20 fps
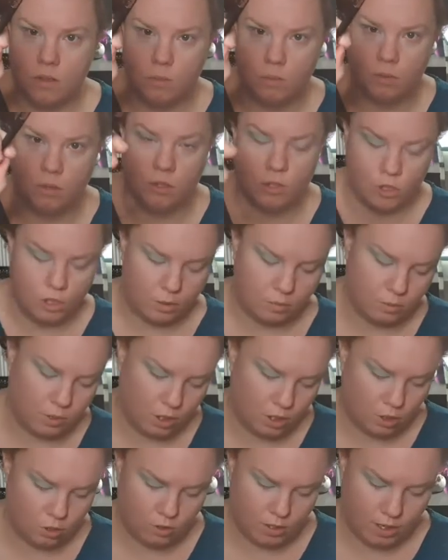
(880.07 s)
brush and we're
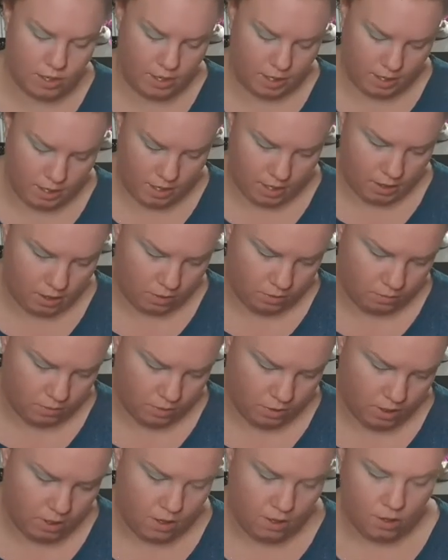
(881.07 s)
going to try the yellow.
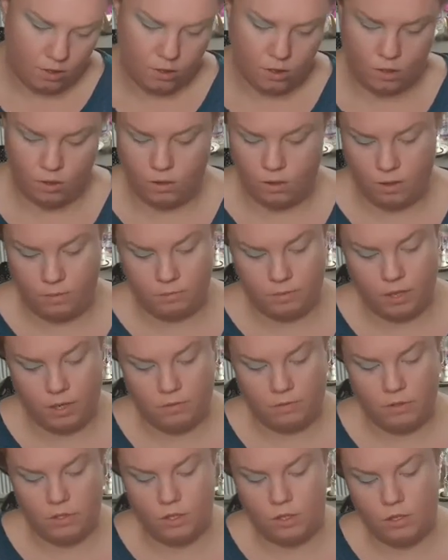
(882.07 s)
So I'm
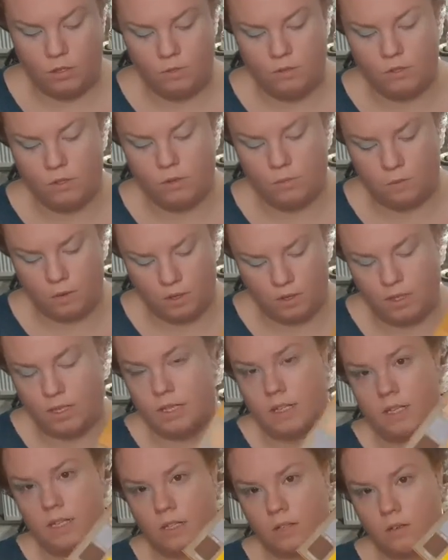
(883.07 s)
going to use the one
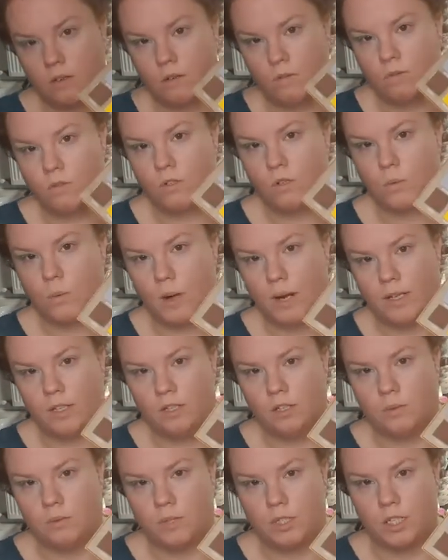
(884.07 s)
that's called
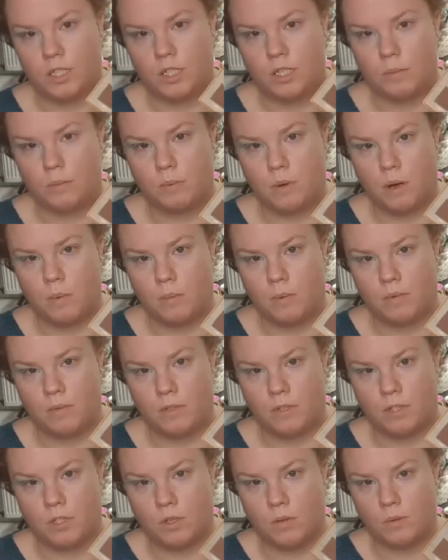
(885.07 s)
Quenched, which is the bottom of the
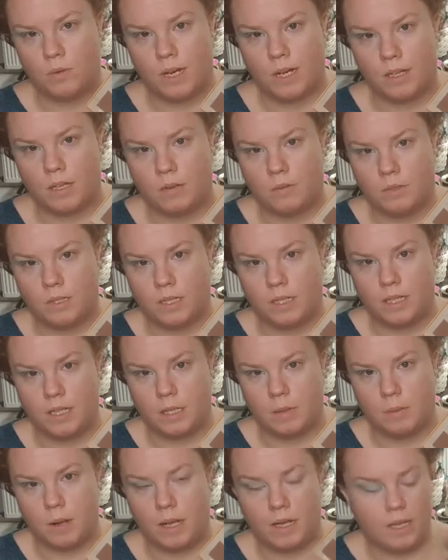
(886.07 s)
two yellows in this
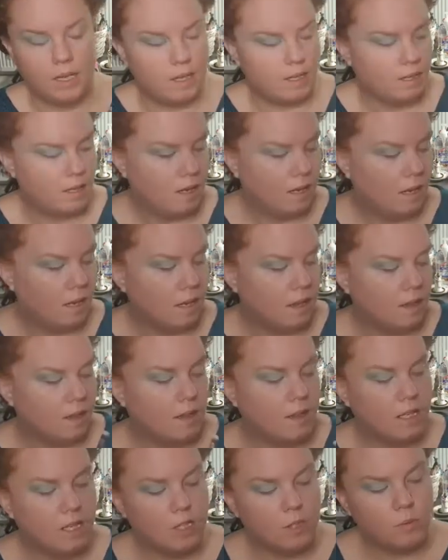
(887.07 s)
palette.
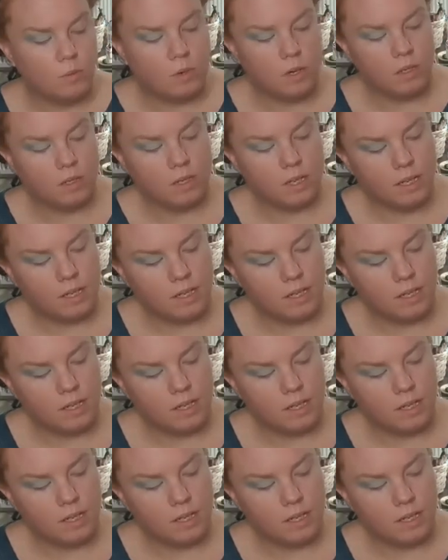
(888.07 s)
This one